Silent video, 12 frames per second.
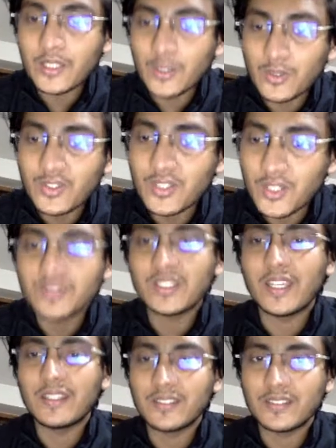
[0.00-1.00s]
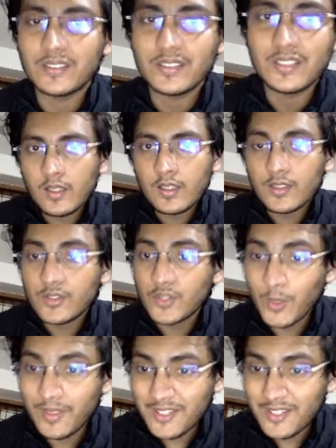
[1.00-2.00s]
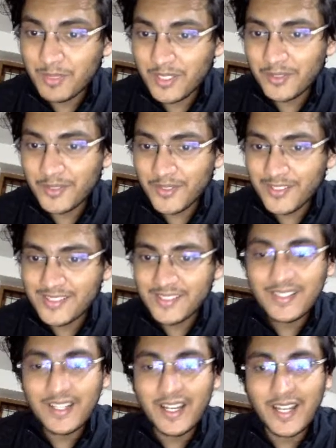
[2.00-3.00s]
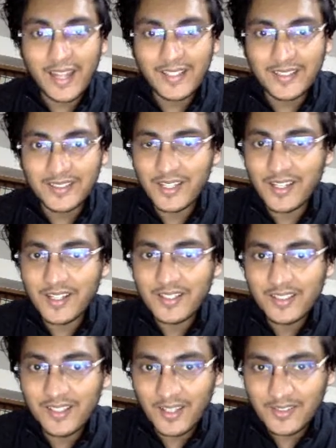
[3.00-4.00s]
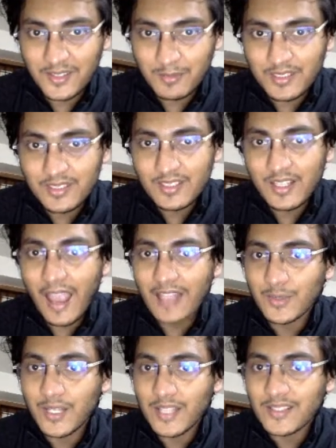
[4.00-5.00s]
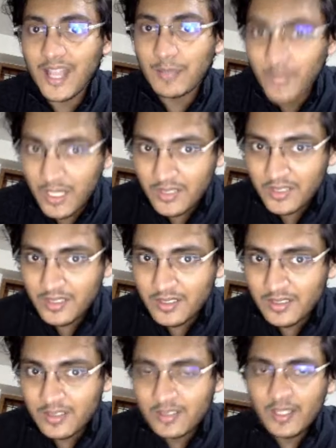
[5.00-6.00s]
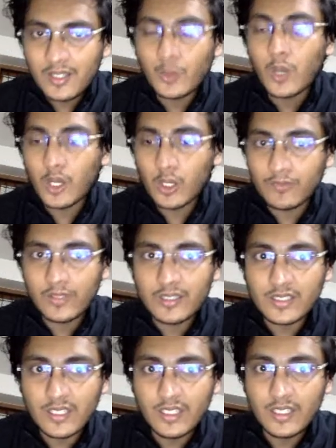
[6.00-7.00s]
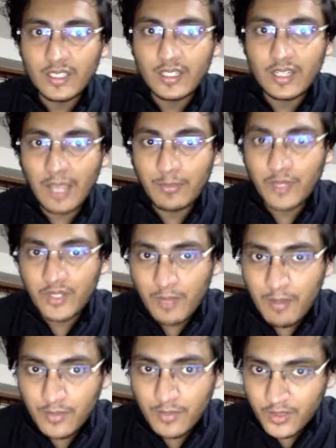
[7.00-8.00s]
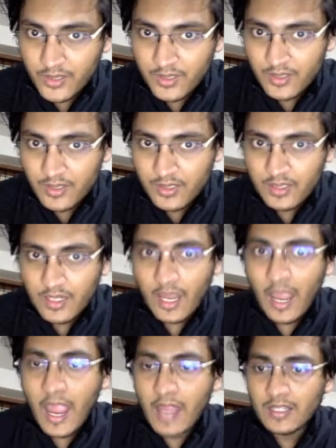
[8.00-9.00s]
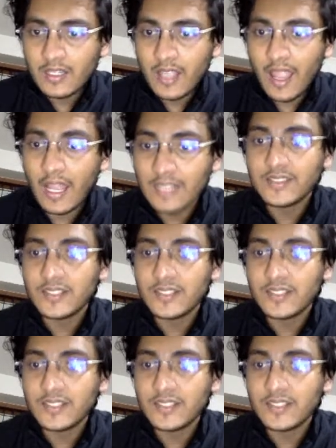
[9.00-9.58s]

those use cases. So in this particular instance, our actors are customers as well as librarian who are obviously library members and has the